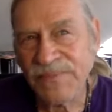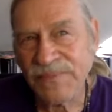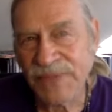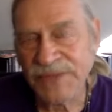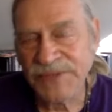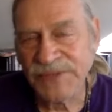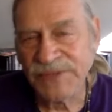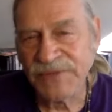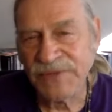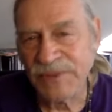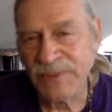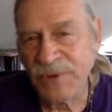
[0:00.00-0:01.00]
masculine and
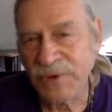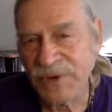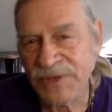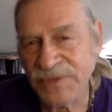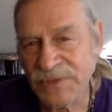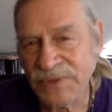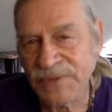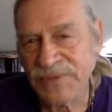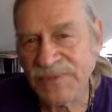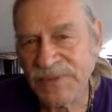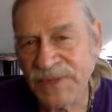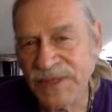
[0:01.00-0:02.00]
feminine pronouns with
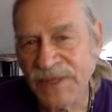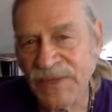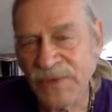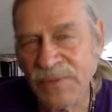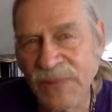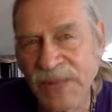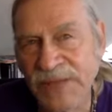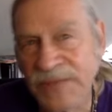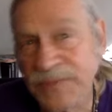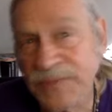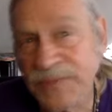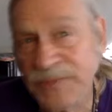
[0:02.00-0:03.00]
planets,
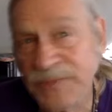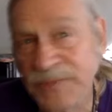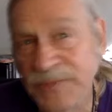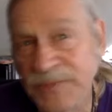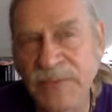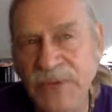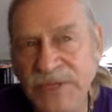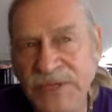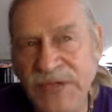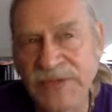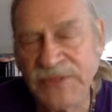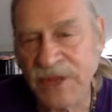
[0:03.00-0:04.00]
because I think it brings
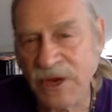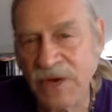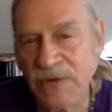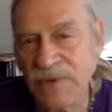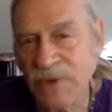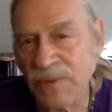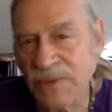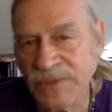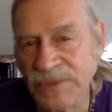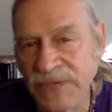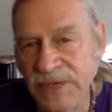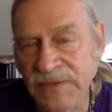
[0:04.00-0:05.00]
out that they are
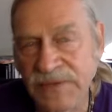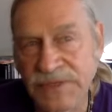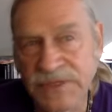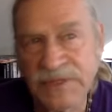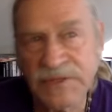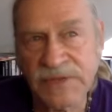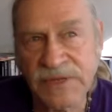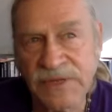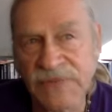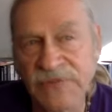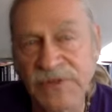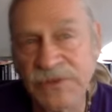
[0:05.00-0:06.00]
almost like these
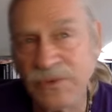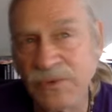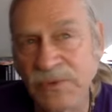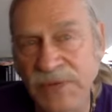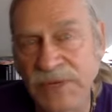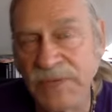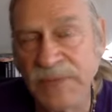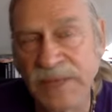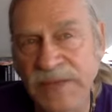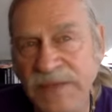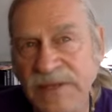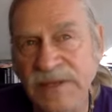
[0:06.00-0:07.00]
individual
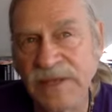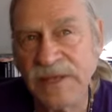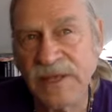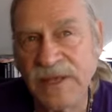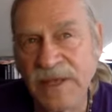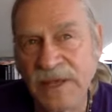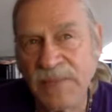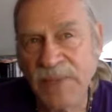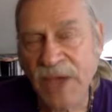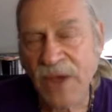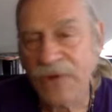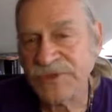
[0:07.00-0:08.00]
independent
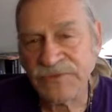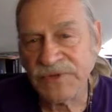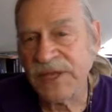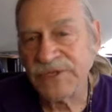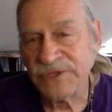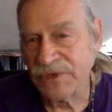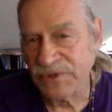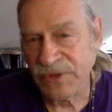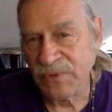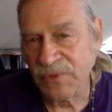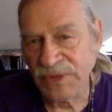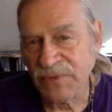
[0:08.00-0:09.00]
powers of nature
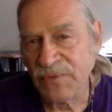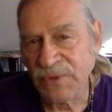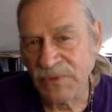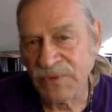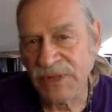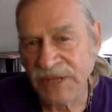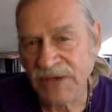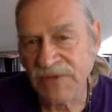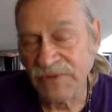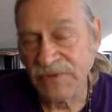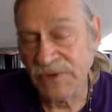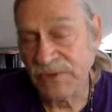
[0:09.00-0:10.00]
that we really have,
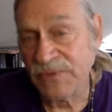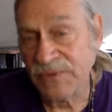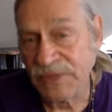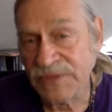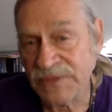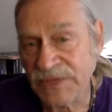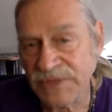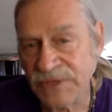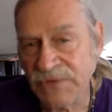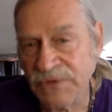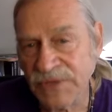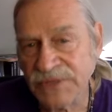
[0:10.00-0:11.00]
you know, that's as the
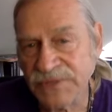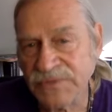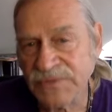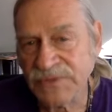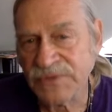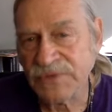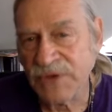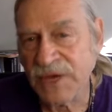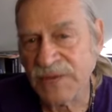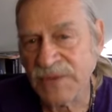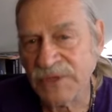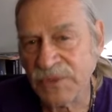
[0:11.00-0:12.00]
Greeks
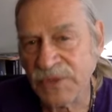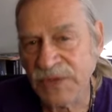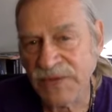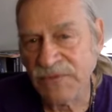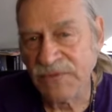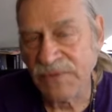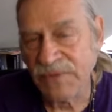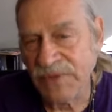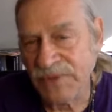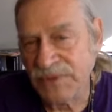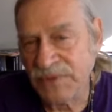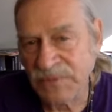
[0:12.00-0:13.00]
described, you know, we have
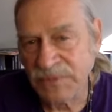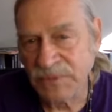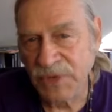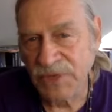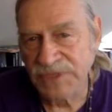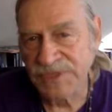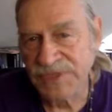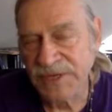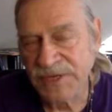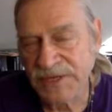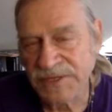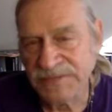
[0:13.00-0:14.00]
these parts
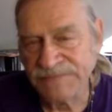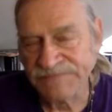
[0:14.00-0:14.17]
inside us.